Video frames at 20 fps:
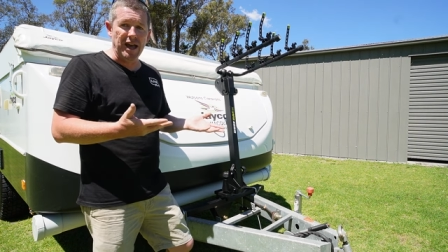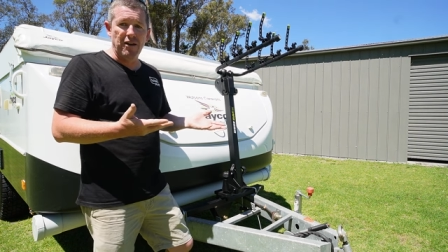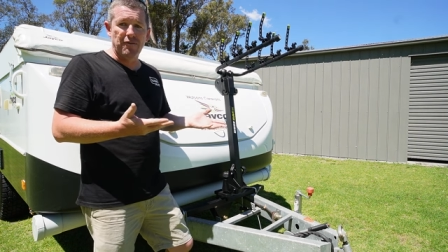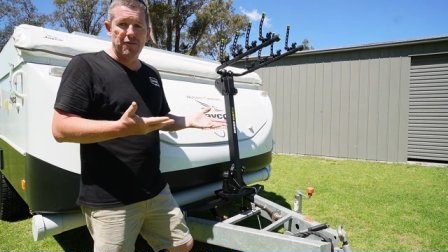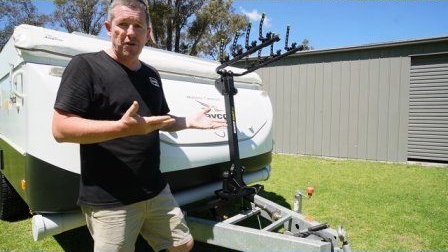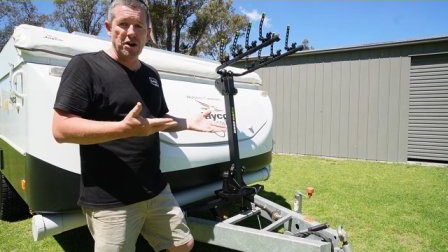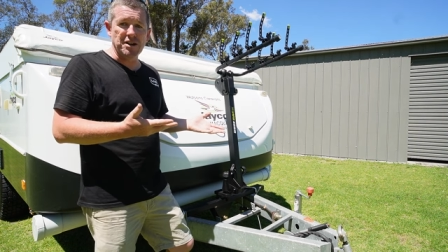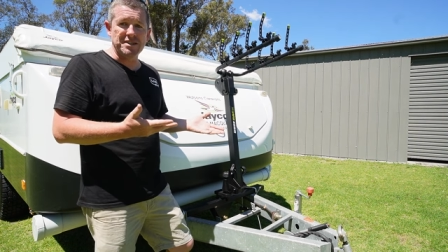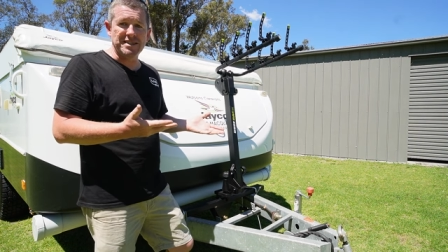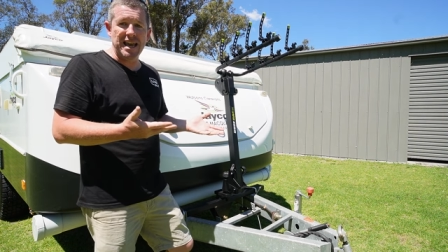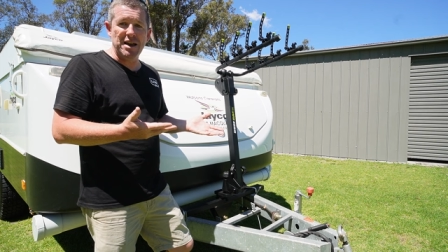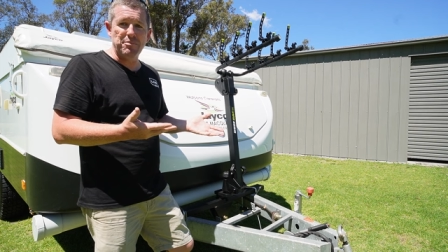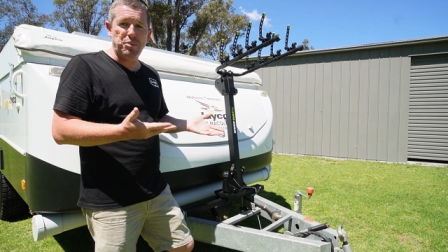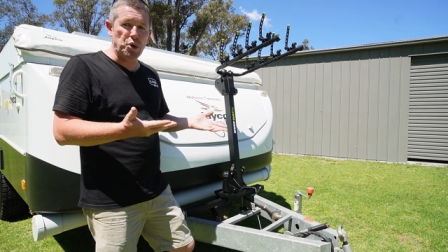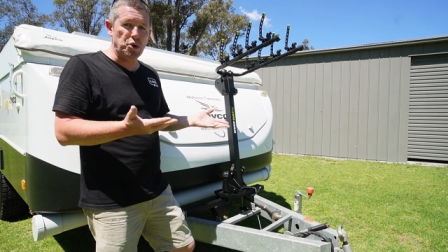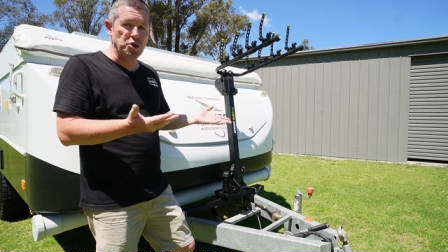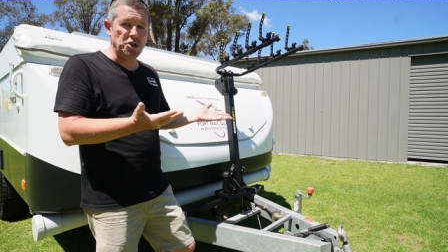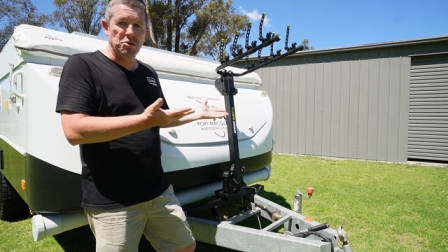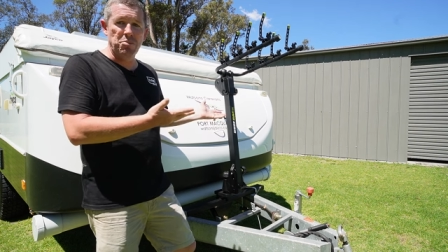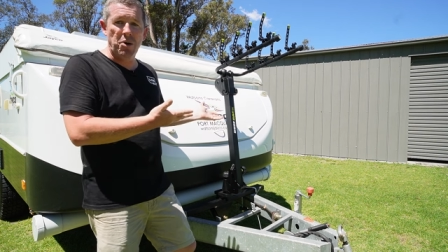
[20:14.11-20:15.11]
For
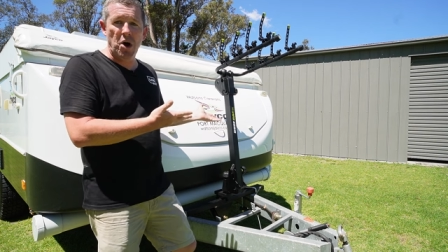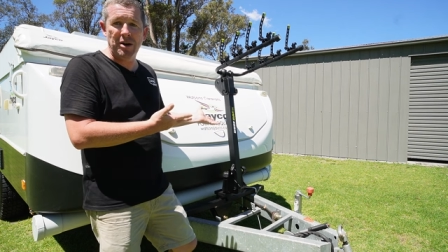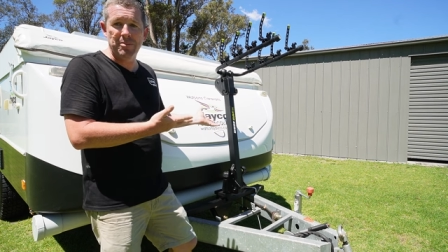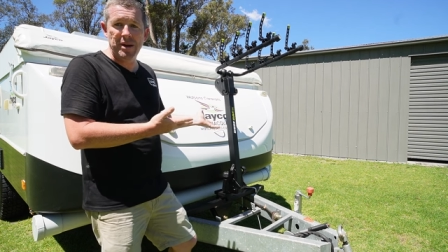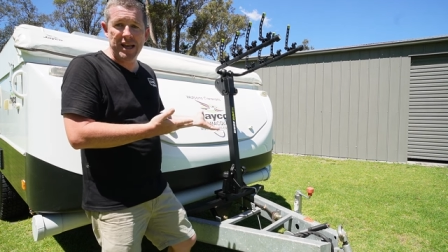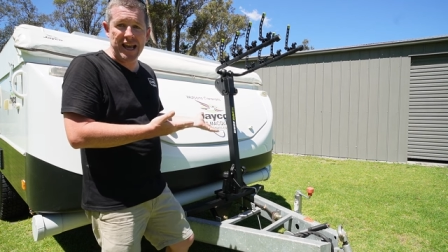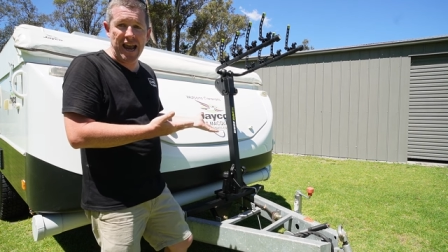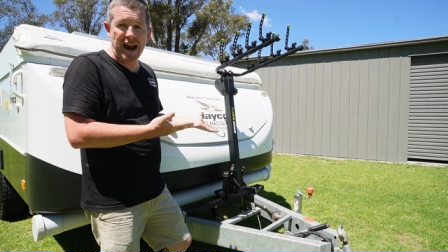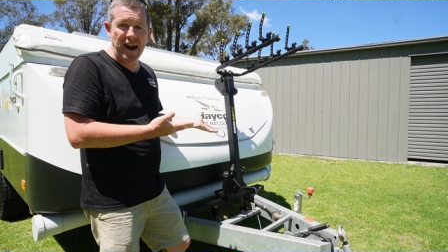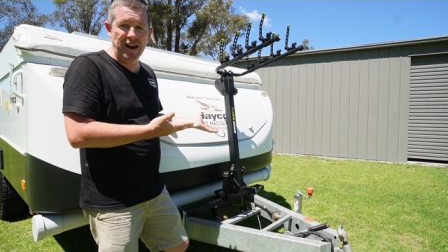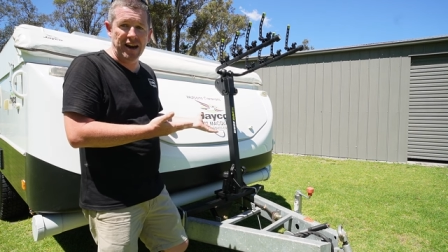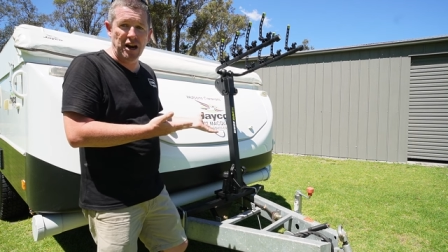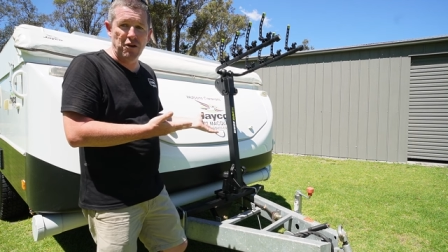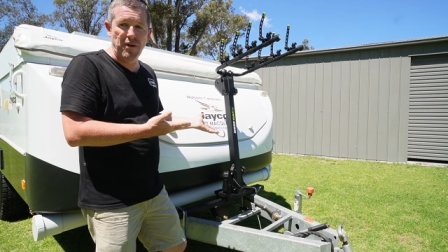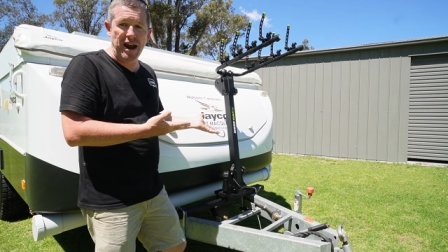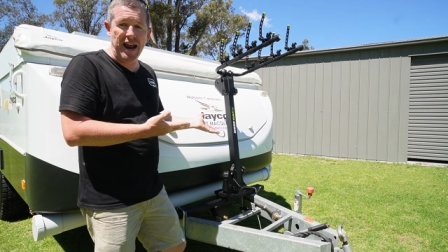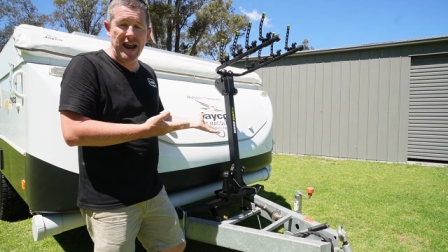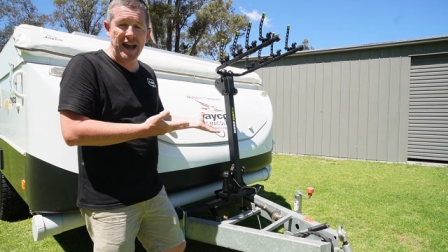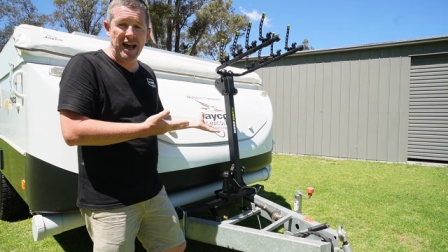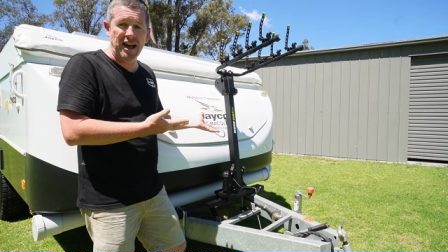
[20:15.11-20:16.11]
example, you might be carrying
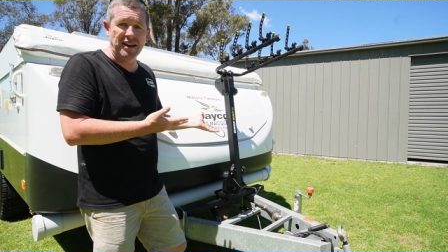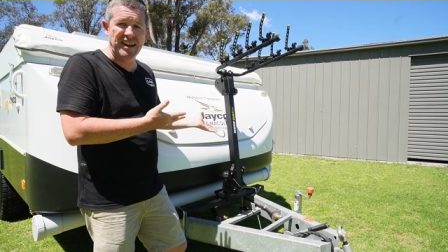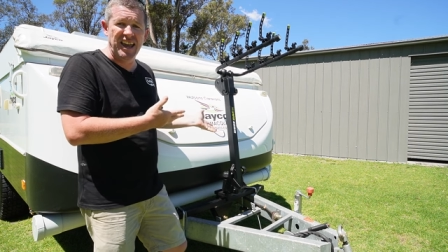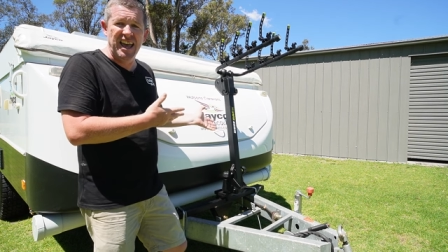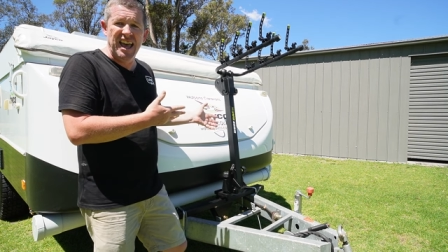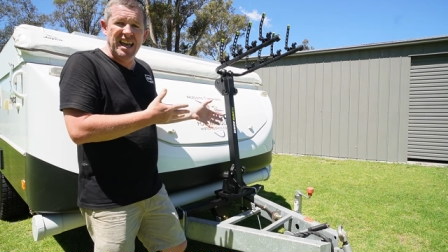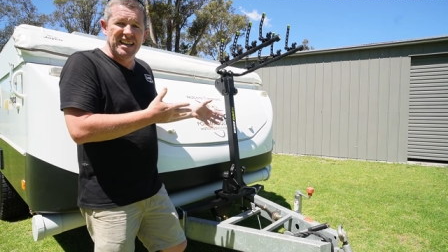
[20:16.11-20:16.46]
around